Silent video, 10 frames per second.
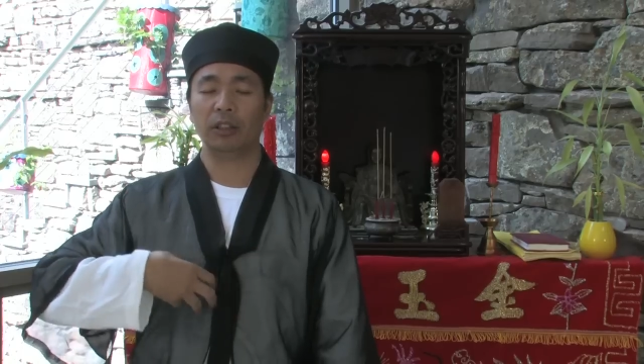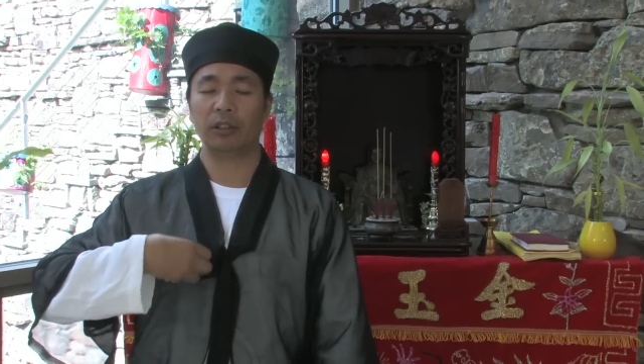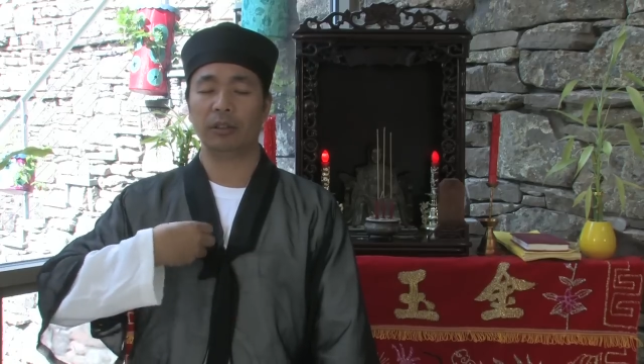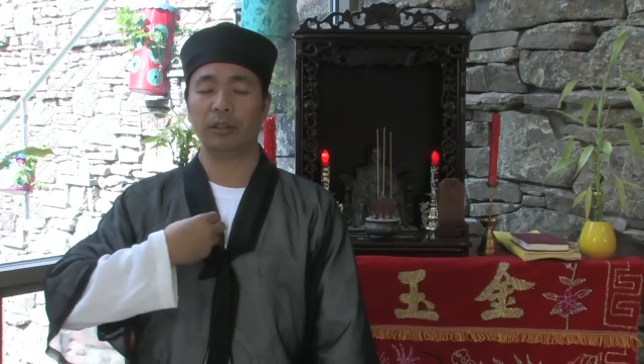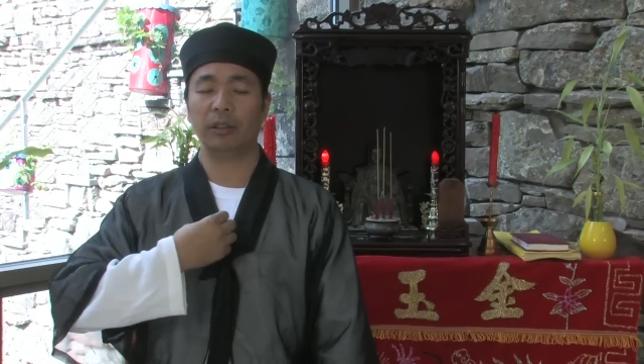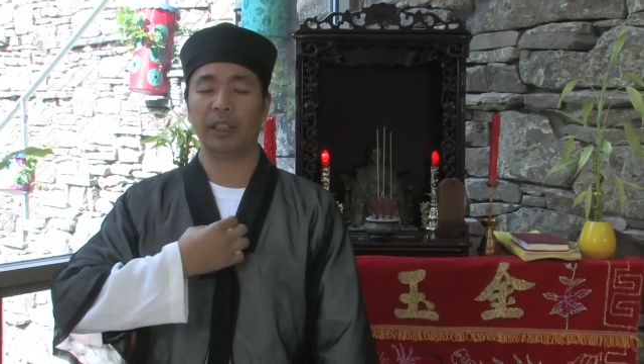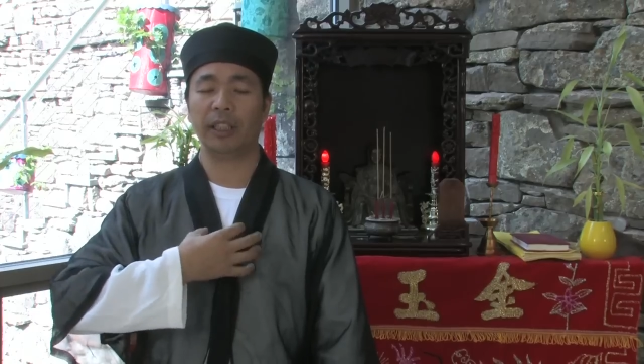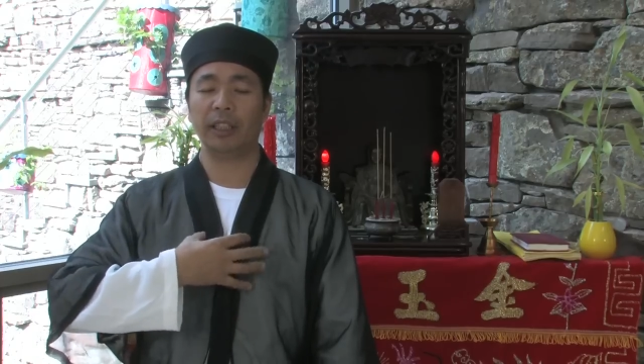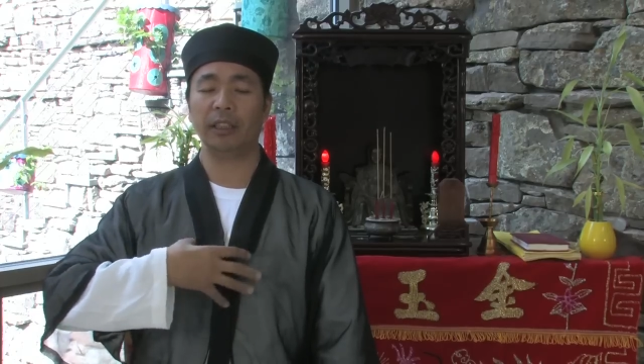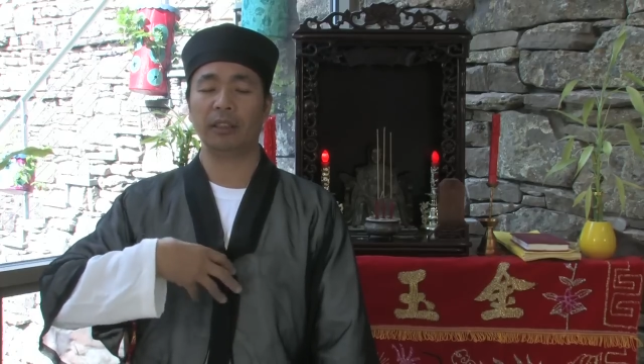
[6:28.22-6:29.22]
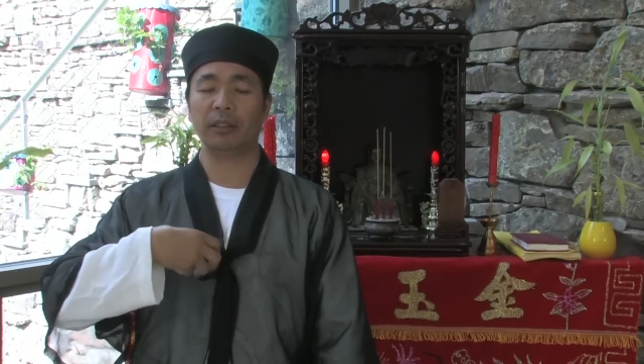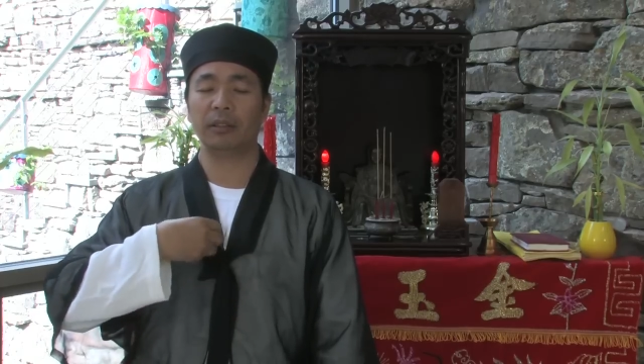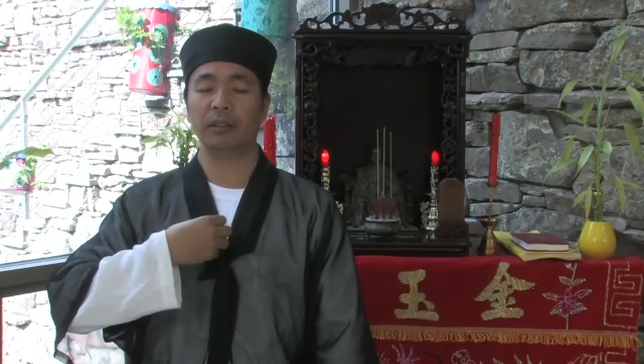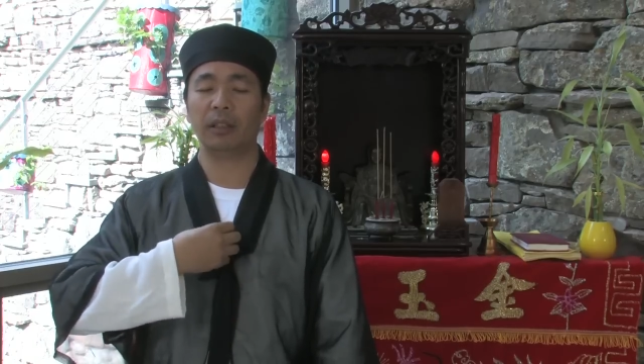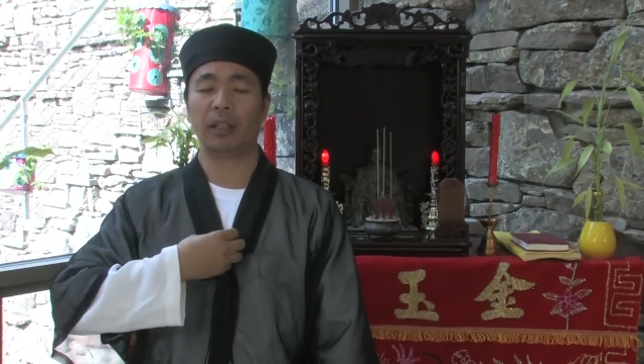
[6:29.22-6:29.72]
through heat
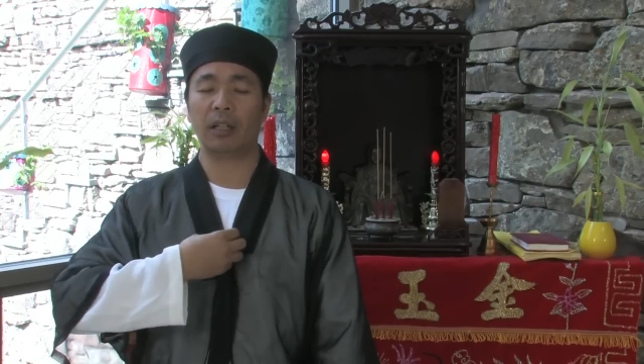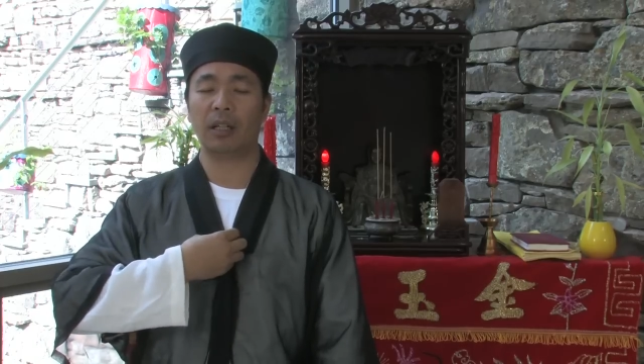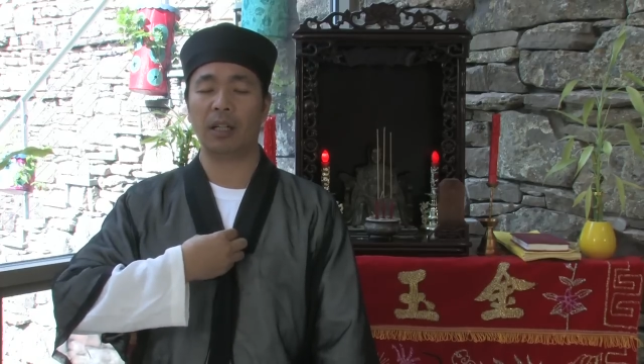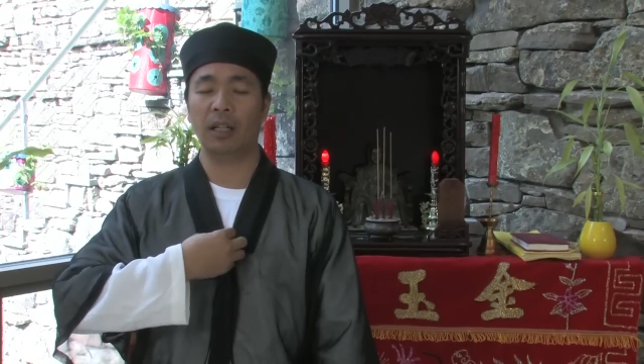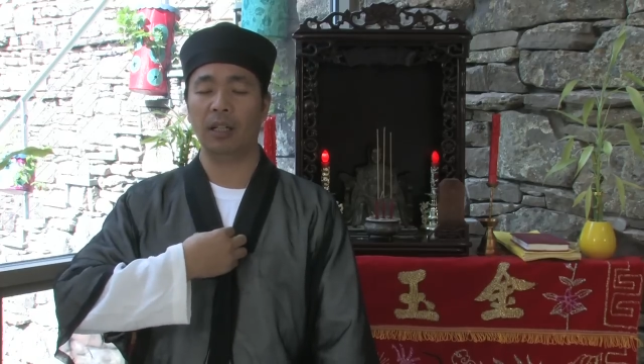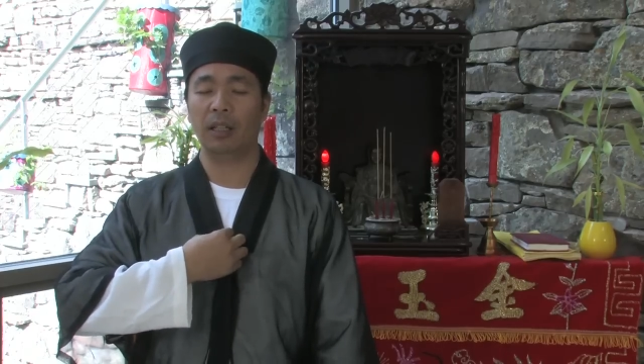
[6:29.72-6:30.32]
through your heart,